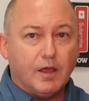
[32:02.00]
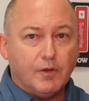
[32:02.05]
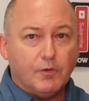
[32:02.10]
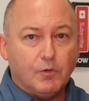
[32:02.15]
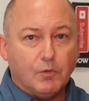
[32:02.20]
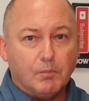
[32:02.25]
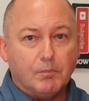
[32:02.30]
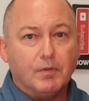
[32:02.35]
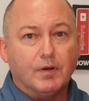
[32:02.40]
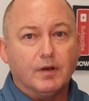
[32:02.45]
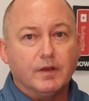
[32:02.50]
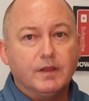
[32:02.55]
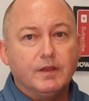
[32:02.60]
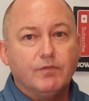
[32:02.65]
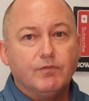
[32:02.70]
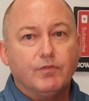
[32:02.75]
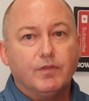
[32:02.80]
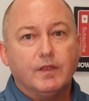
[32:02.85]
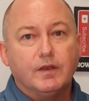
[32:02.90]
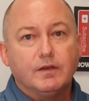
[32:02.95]
I don't
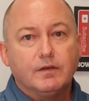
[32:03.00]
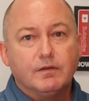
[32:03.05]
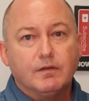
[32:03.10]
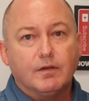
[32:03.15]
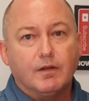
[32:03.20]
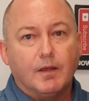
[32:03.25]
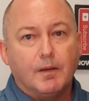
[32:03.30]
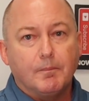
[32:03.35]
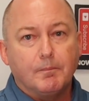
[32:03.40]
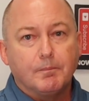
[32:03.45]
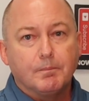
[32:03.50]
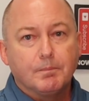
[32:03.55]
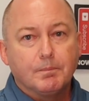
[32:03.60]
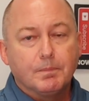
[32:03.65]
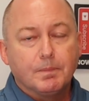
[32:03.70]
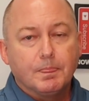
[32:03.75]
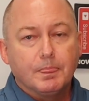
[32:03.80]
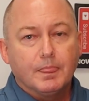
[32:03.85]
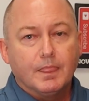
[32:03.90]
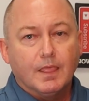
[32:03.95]
believe that
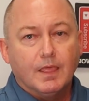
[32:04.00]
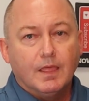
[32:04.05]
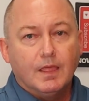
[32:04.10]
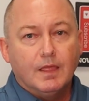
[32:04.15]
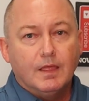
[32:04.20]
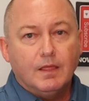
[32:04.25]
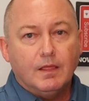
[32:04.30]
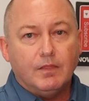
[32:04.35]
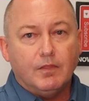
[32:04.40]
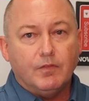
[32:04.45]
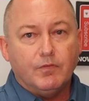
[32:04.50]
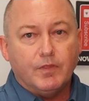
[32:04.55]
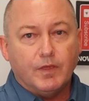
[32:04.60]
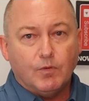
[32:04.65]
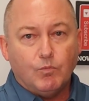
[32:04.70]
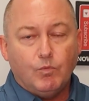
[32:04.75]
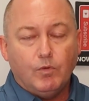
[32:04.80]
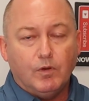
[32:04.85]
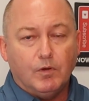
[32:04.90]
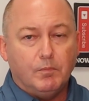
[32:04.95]
they
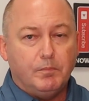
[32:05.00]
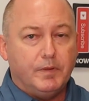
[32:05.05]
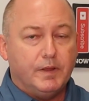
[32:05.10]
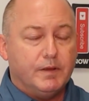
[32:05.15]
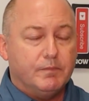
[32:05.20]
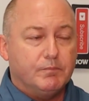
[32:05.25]
will be.